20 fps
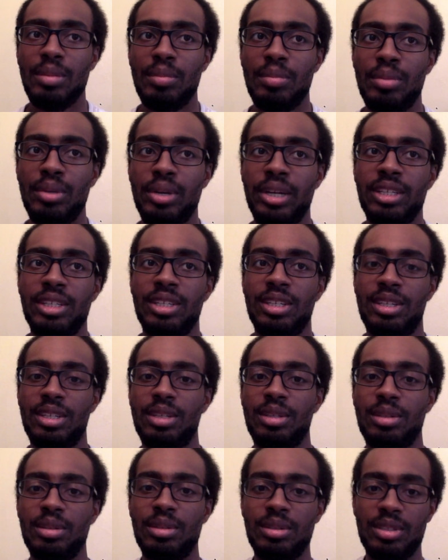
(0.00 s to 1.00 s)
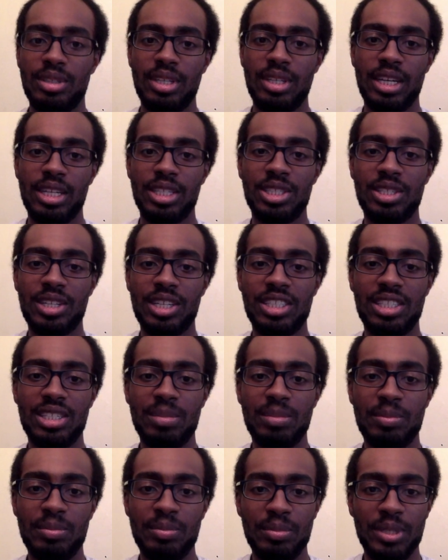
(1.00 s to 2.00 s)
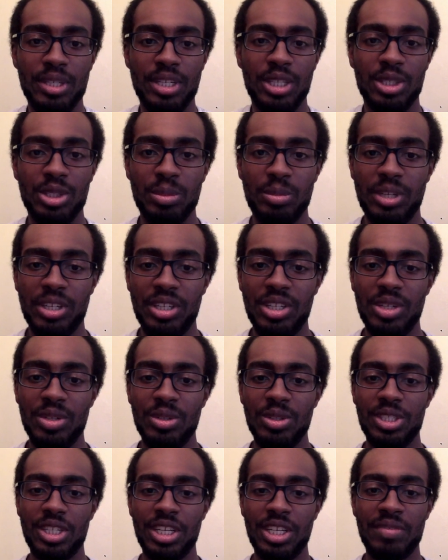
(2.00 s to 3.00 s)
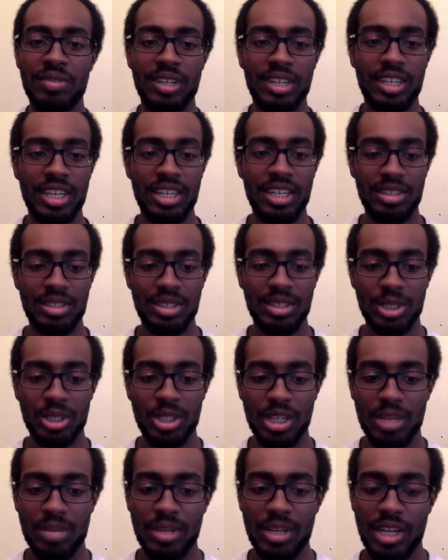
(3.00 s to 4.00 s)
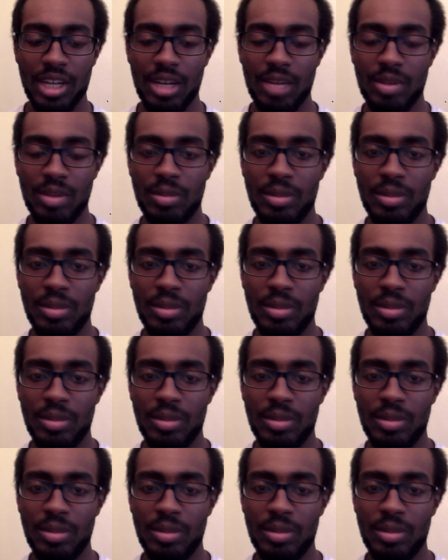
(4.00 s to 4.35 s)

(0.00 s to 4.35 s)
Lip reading: But yeah, so that's the potential big news. If I get the job, I will